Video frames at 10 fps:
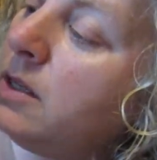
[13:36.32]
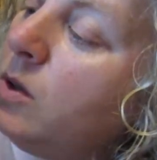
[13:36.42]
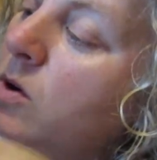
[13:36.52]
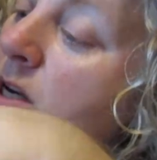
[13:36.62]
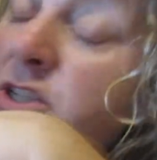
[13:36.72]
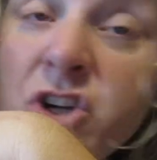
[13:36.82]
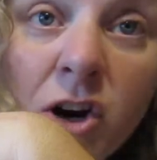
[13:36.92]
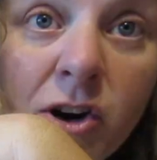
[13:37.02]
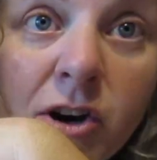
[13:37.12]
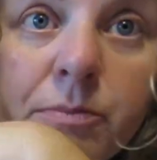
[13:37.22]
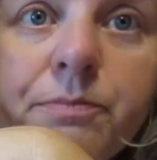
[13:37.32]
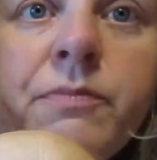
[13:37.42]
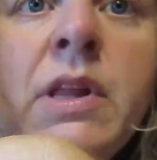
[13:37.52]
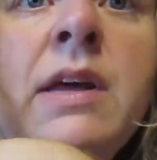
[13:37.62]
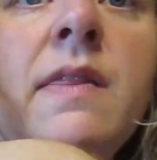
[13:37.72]
Laura Charter.
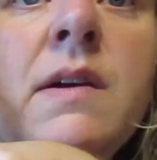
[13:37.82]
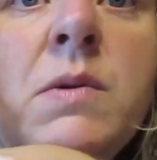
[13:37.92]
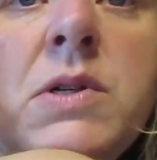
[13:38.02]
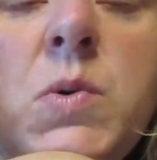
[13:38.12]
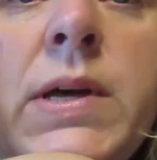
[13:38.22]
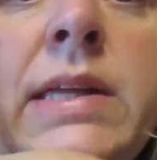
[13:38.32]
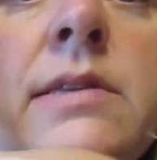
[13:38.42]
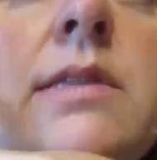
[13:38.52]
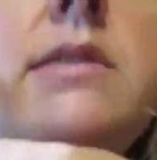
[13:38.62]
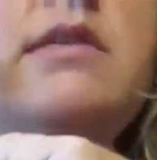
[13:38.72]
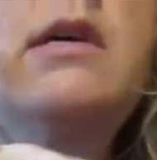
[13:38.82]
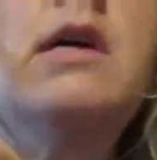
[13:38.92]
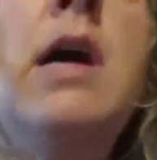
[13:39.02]
They were twins.